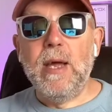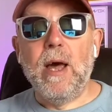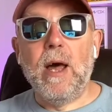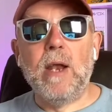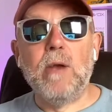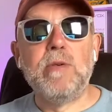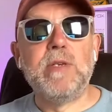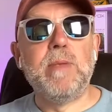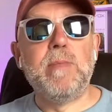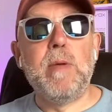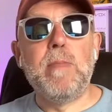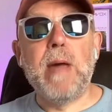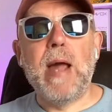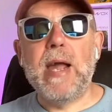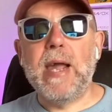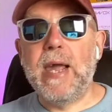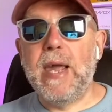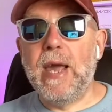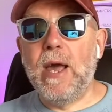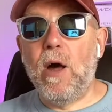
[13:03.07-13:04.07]
I'll also be
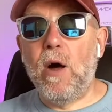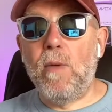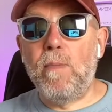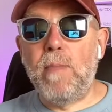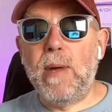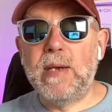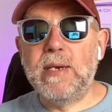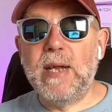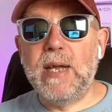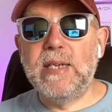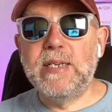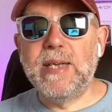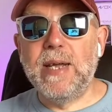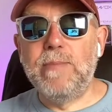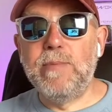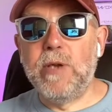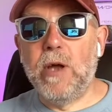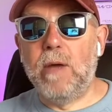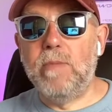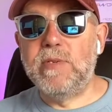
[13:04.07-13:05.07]
back here on Monday,
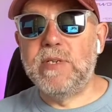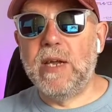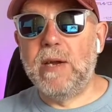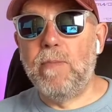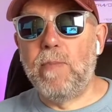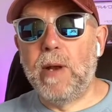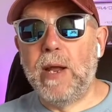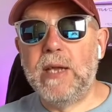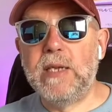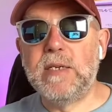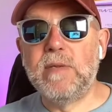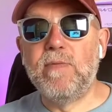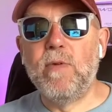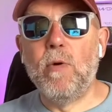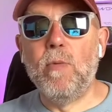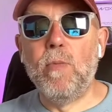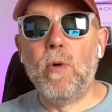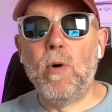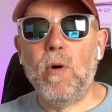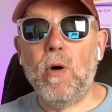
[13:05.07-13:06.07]
same time, same place,
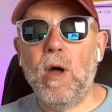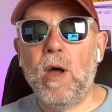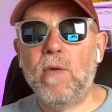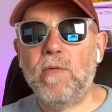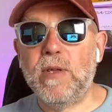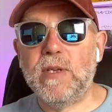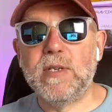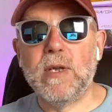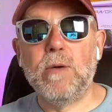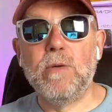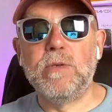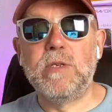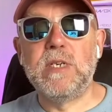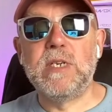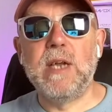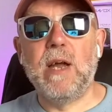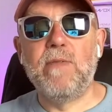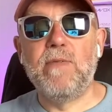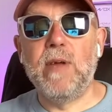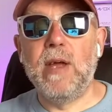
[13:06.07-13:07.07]
for more of this old
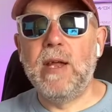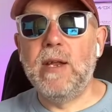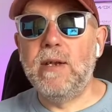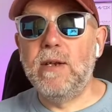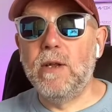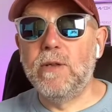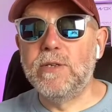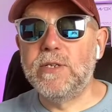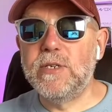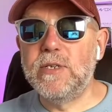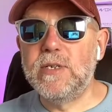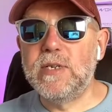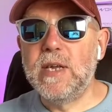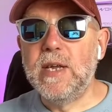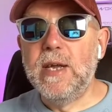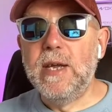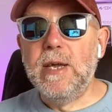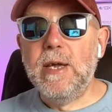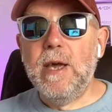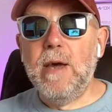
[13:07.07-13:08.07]
stuff and nonsense.
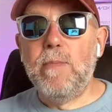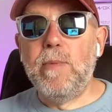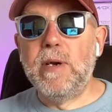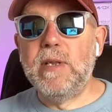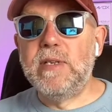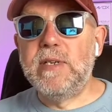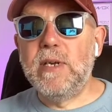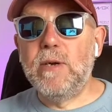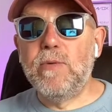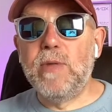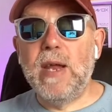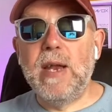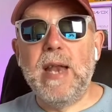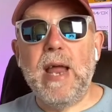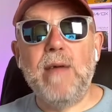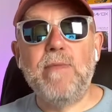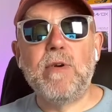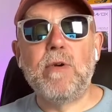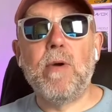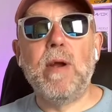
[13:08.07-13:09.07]
But until then,
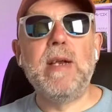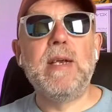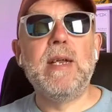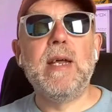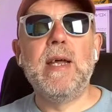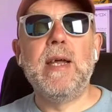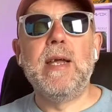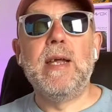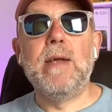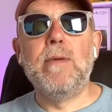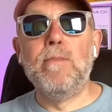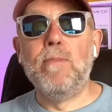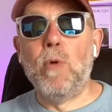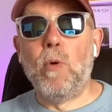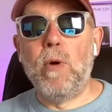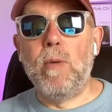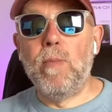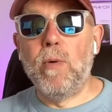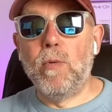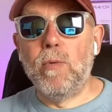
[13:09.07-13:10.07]
have a great day.
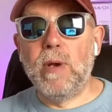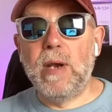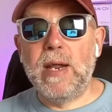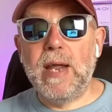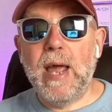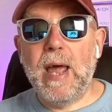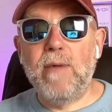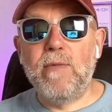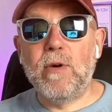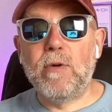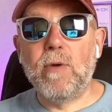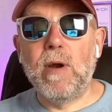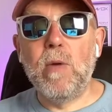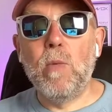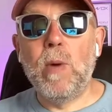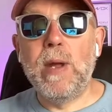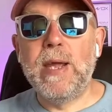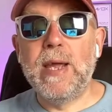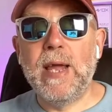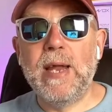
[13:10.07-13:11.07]
More importantly, have a
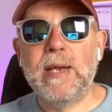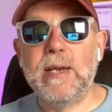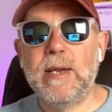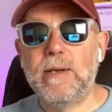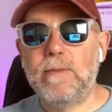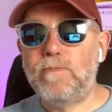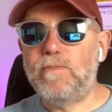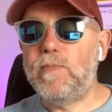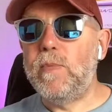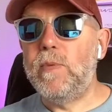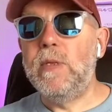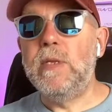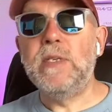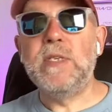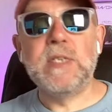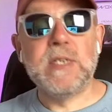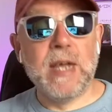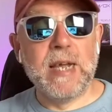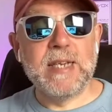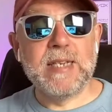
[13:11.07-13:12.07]
great weekend.
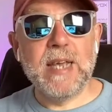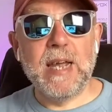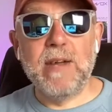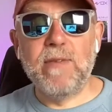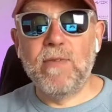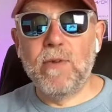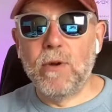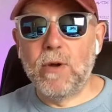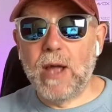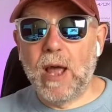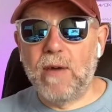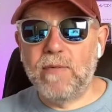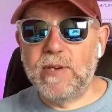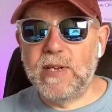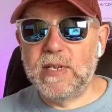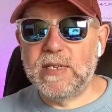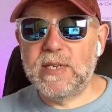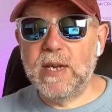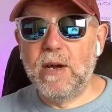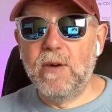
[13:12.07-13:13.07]
Stay safe, look
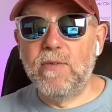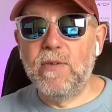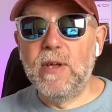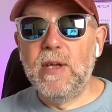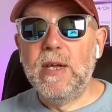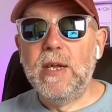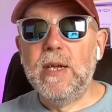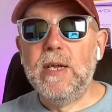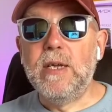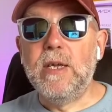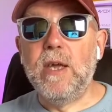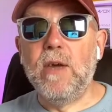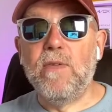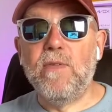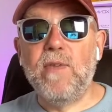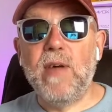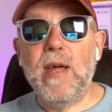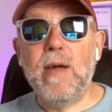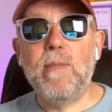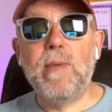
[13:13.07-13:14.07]
after yourself, your
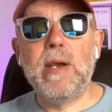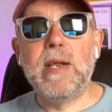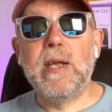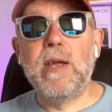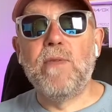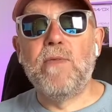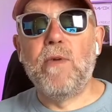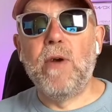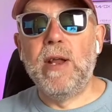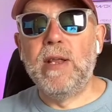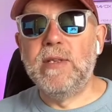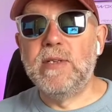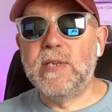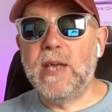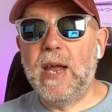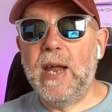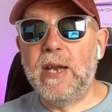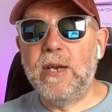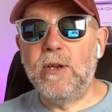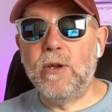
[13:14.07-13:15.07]
family, your friends,
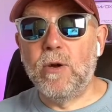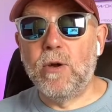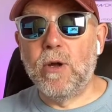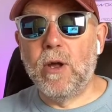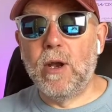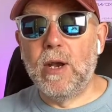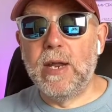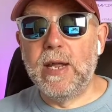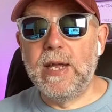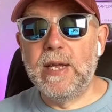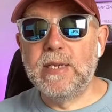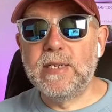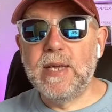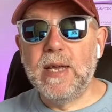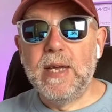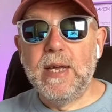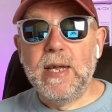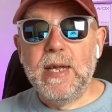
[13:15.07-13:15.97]
and your colleagues.